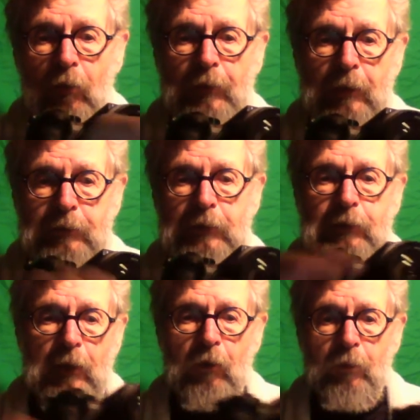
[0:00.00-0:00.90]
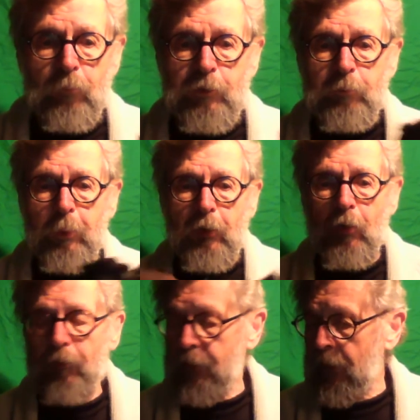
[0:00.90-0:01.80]
all that detail, and when you put it
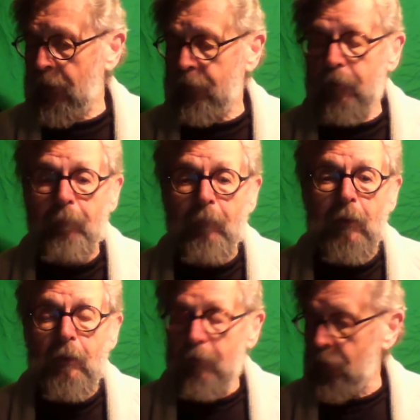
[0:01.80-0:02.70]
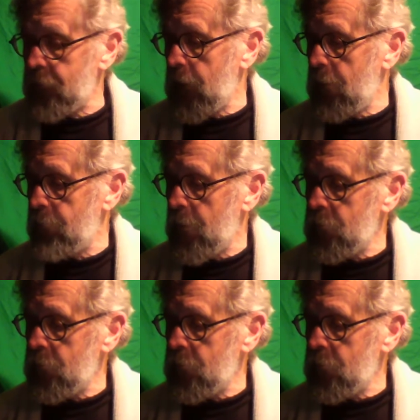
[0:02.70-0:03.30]
all together, then you're going to have a